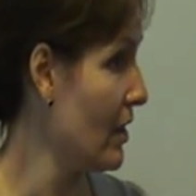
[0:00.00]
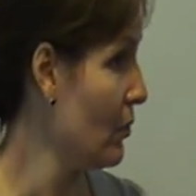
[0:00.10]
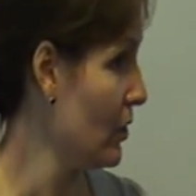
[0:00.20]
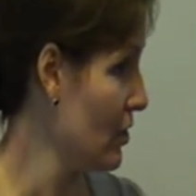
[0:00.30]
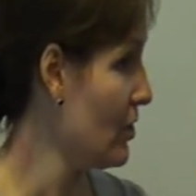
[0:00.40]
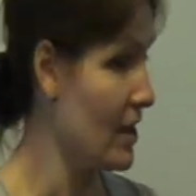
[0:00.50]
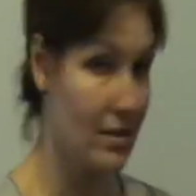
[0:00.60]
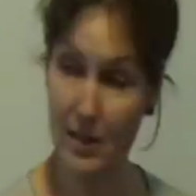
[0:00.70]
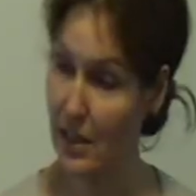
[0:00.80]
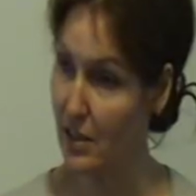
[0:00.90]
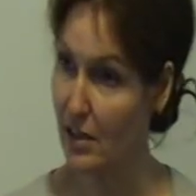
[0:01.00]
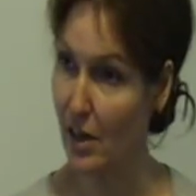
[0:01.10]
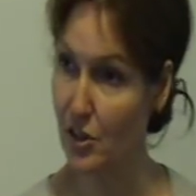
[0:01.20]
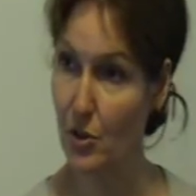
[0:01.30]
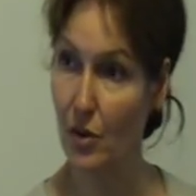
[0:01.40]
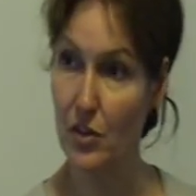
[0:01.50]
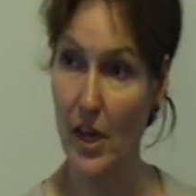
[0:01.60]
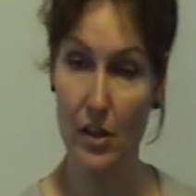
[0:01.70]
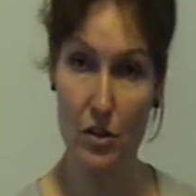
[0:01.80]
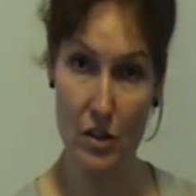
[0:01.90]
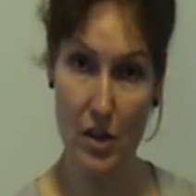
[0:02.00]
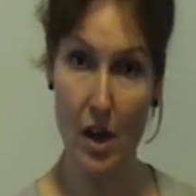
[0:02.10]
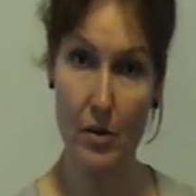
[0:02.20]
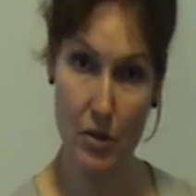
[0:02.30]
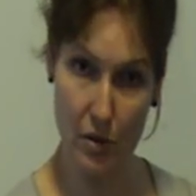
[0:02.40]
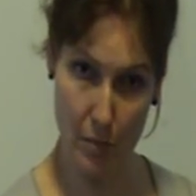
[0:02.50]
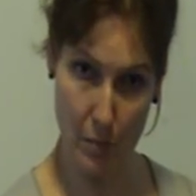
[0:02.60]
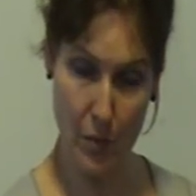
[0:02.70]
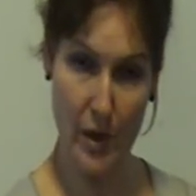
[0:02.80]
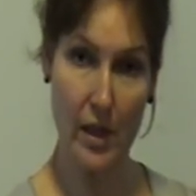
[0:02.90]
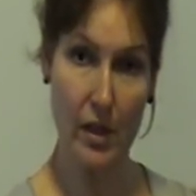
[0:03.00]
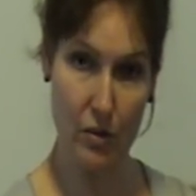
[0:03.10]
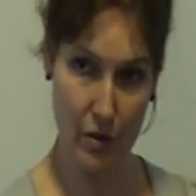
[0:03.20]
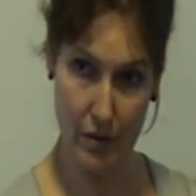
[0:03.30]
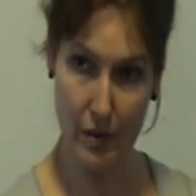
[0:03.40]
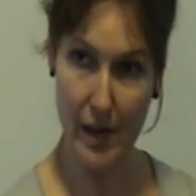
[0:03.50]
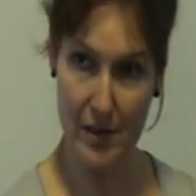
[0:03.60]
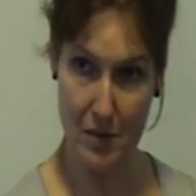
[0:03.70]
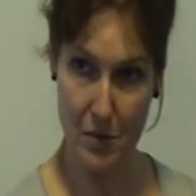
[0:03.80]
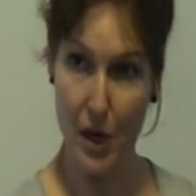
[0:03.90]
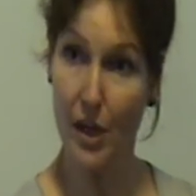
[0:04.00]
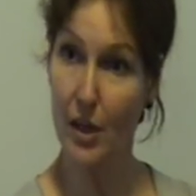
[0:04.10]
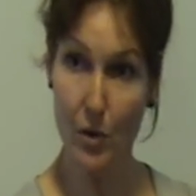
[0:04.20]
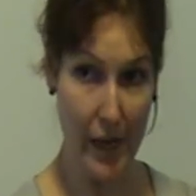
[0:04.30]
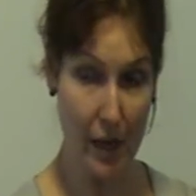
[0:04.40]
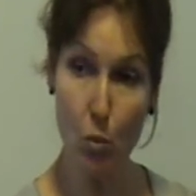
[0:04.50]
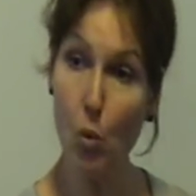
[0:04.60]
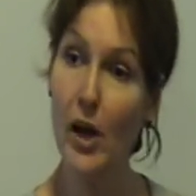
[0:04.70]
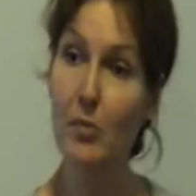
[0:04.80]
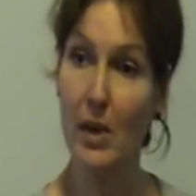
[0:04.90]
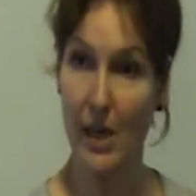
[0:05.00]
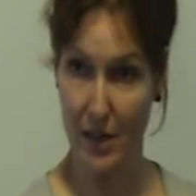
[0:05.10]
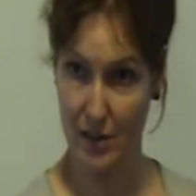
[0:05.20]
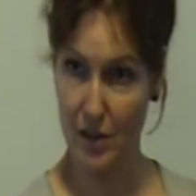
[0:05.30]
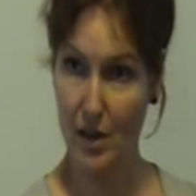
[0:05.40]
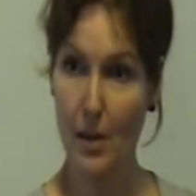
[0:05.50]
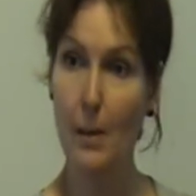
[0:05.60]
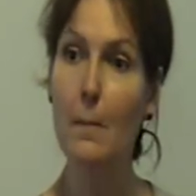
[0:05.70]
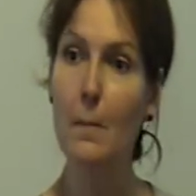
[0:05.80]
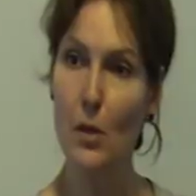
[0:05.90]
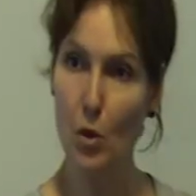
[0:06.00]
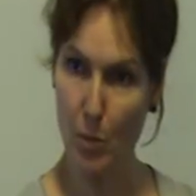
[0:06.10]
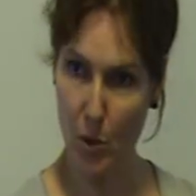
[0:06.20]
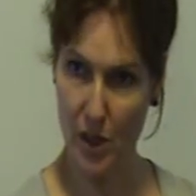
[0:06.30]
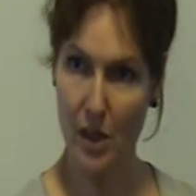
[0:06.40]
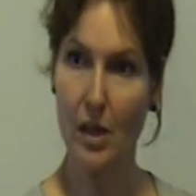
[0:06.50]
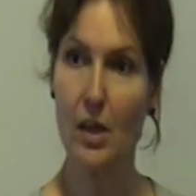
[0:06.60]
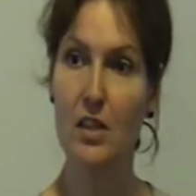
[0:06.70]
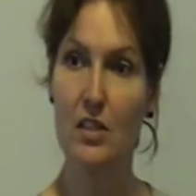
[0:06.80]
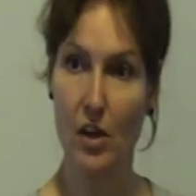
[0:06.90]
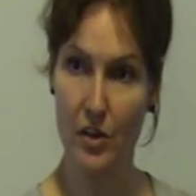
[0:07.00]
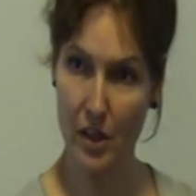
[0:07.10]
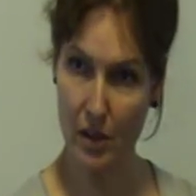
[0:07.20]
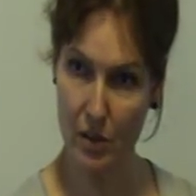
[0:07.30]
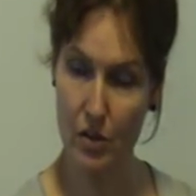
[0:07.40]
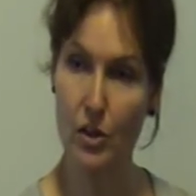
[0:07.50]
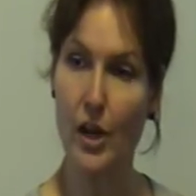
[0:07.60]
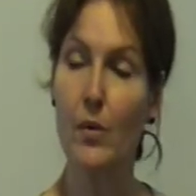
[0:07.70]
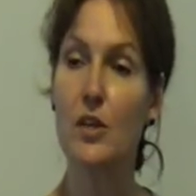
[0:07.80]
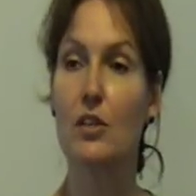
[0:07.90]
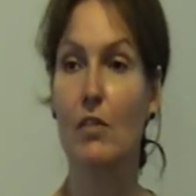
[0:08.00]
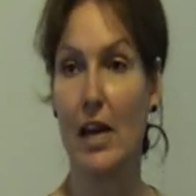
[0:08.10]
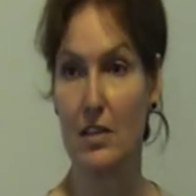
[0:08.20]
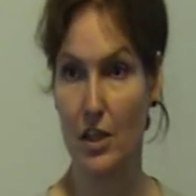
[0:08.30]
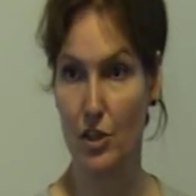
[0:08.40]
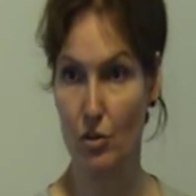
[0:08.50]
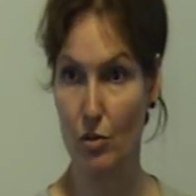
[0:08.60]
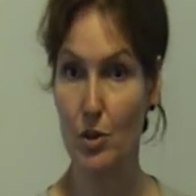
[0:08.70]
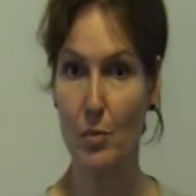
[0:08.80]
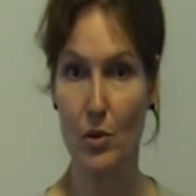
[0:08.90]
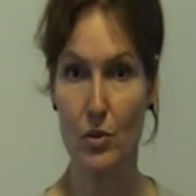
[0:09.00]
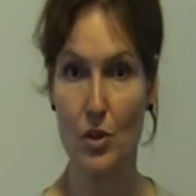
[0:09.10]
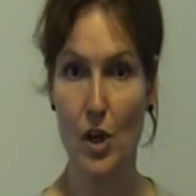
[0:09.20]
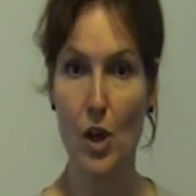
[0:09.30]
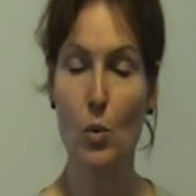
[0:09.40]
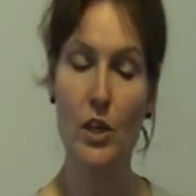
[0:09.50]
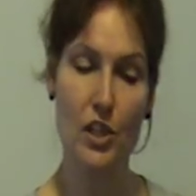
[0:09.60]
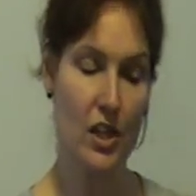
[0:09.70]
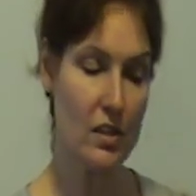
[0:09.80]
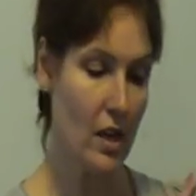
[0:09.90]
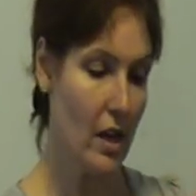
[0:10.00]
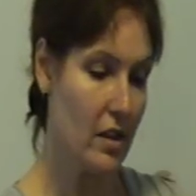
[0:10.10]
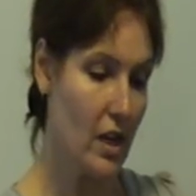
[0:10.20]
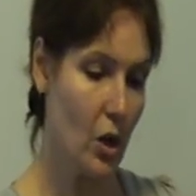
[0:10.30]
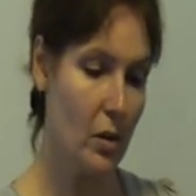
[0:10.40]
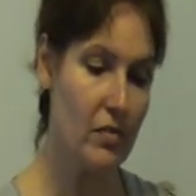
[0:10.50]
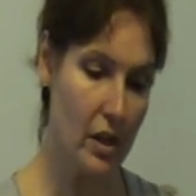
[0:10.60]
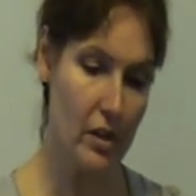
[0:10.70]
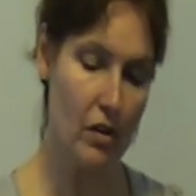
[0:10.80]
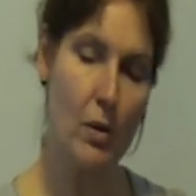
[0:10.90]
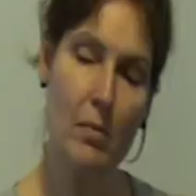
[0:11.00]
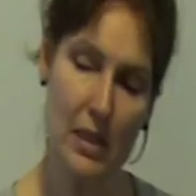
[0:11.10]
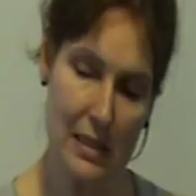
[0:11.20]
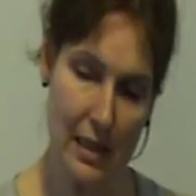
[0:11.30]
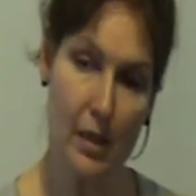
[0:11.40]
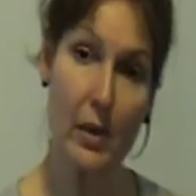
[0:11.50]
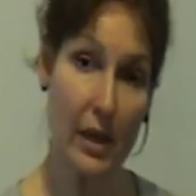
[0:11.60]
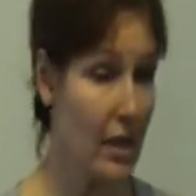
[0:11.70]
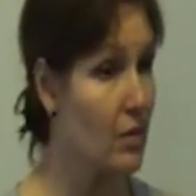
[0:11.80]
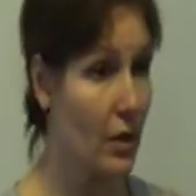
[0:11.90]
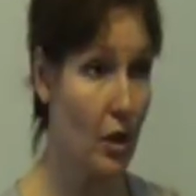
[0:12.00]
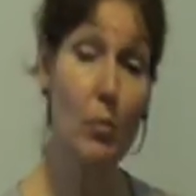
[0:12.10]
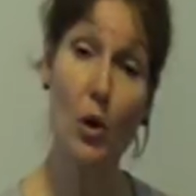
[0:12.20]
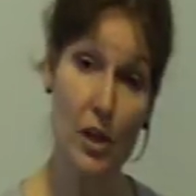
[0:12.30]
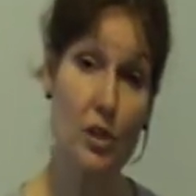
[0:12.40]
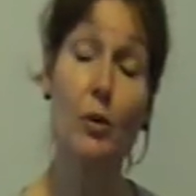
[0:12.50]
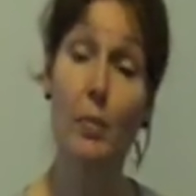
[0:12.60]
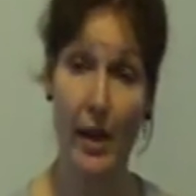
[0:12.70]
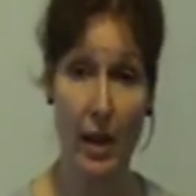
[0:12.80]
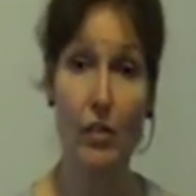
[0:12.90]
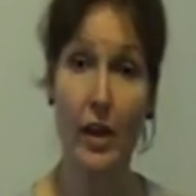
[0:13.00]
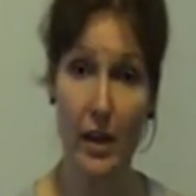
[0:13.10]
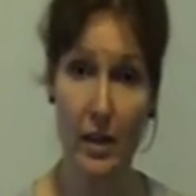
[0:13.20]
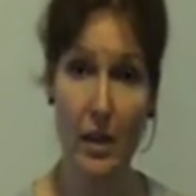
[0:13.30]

with you guys, as Liz started you off saying as you start doing the breathing, doing the relaxation, you know, in 1 minute, your body is starting to go into the relaxation response, which is the equivalent of when we're sleeping. That's when the body's repairing.